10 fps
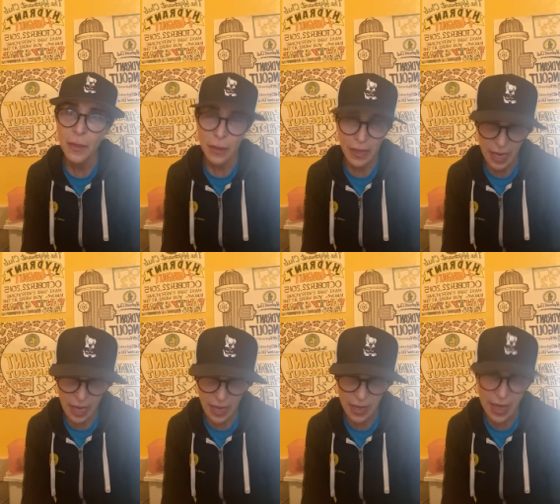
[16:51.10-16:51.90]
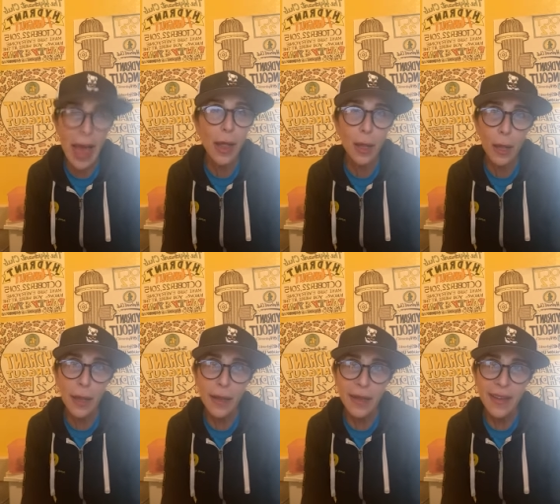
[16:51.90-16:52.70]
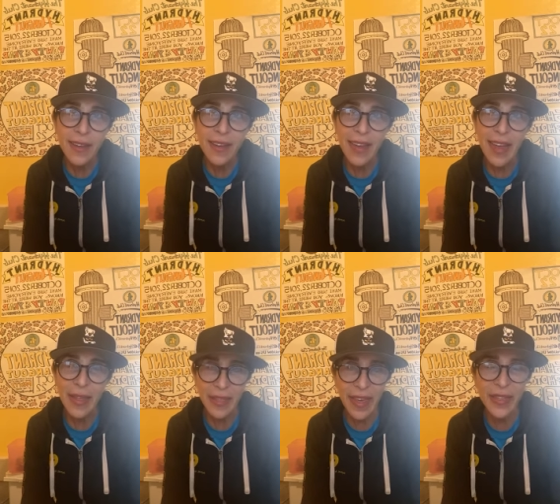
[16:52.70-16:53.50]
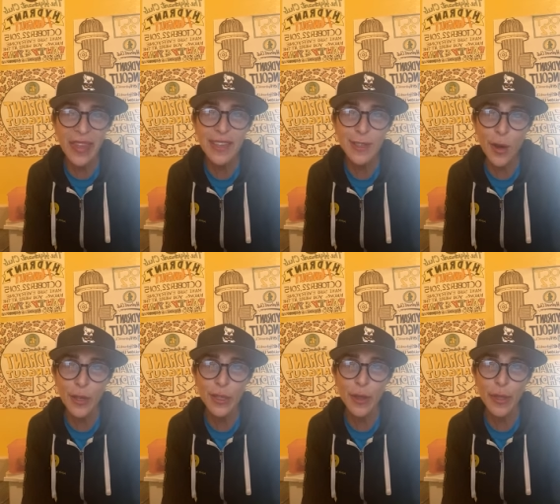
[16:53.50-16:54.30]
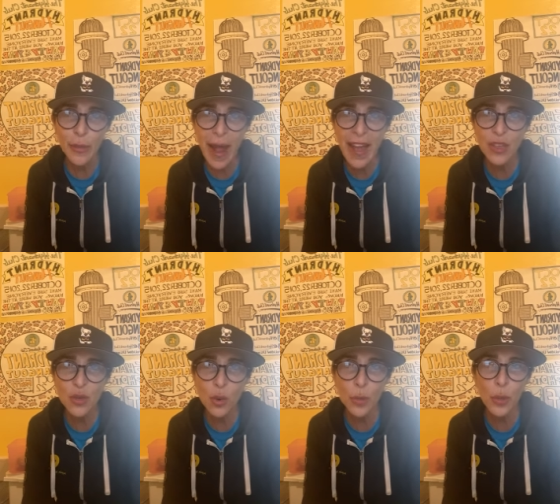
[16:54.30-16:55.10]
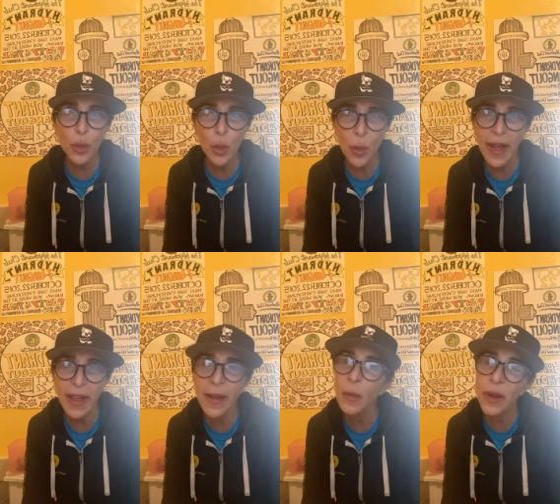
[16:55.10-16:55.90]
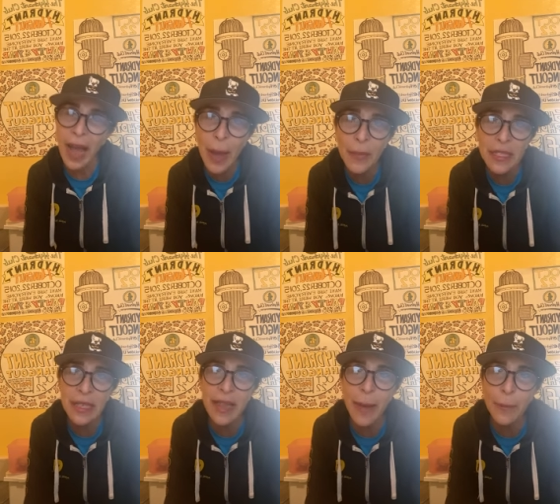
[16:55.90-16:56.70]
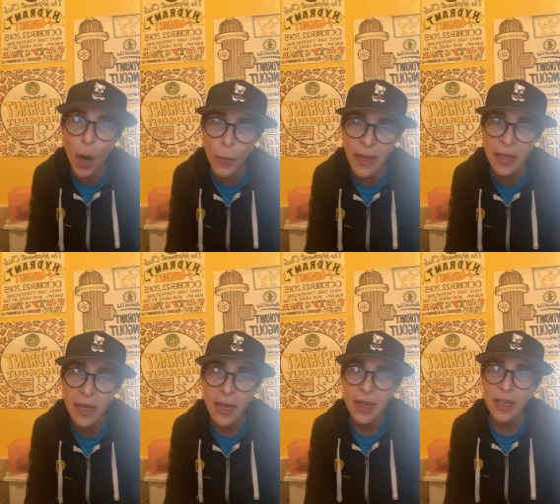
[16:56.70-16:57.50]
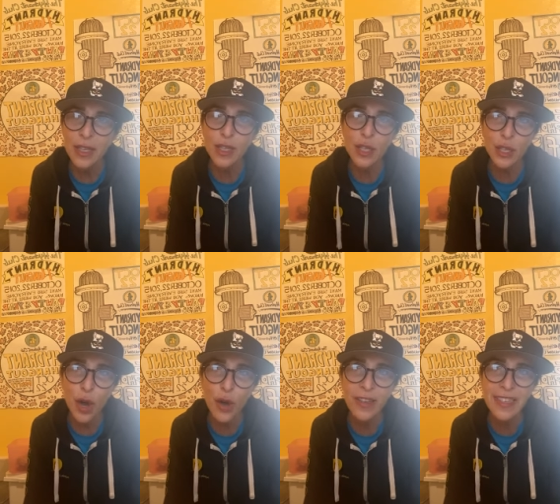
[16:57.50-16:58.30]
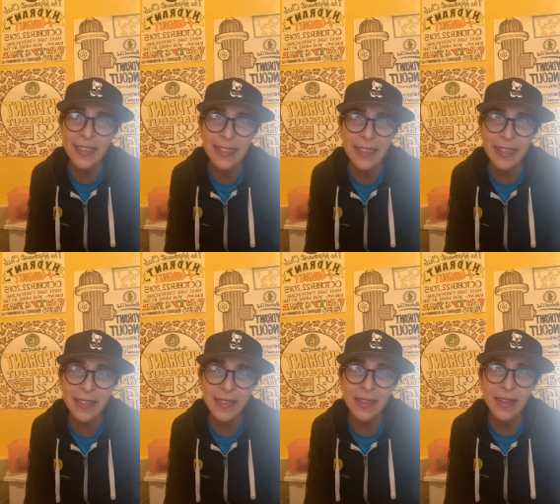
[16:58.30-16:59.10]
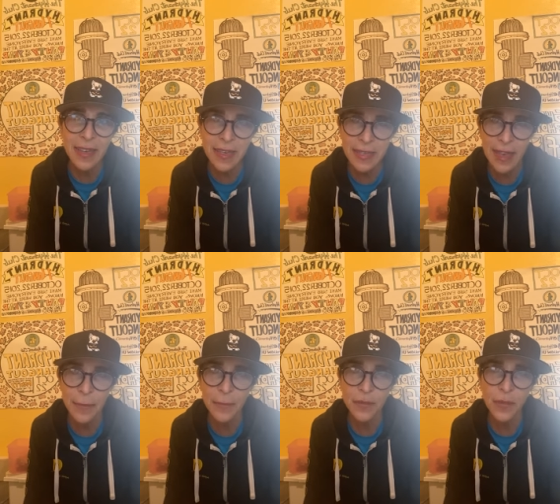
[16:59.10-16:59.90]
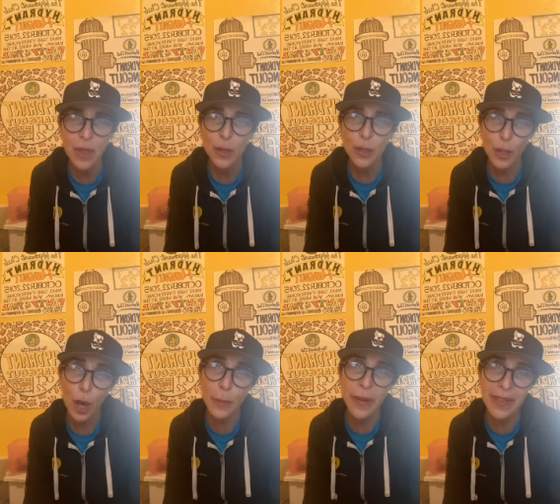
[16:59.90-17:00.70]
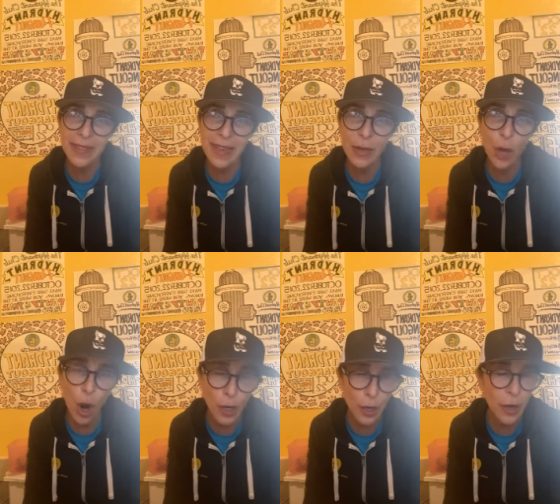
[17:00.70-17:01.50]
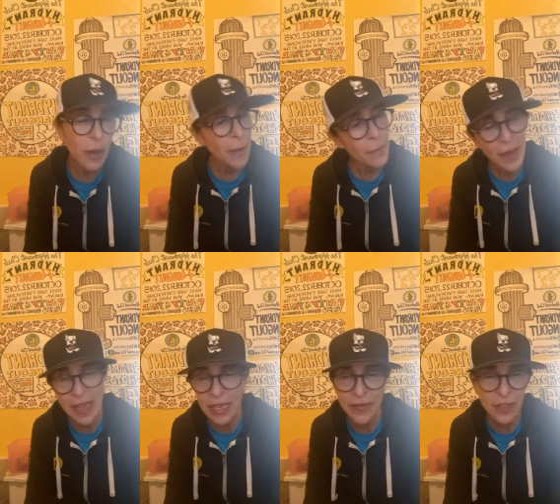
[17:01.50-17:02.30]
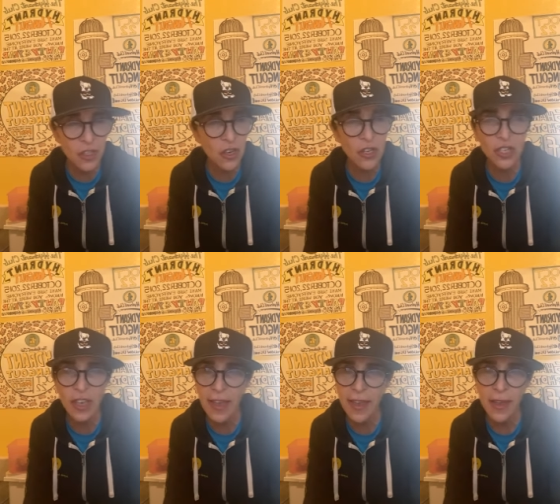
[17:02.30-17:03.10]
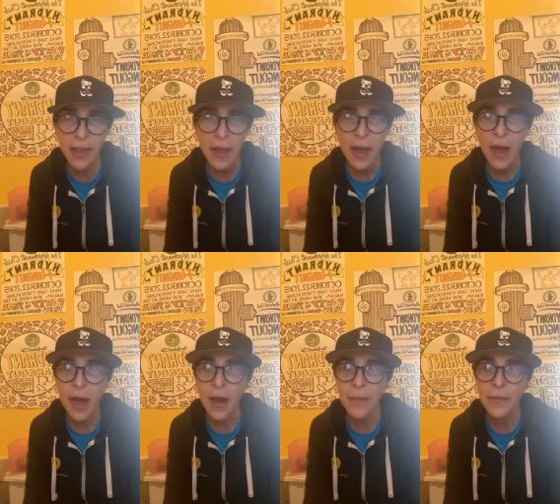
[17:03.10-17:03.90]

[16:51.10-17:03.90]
They yell and then they start to thrash or pull away. And what happens in that moment is the dog's instinct kicks in. The dog bites down harder, may even start shaking um,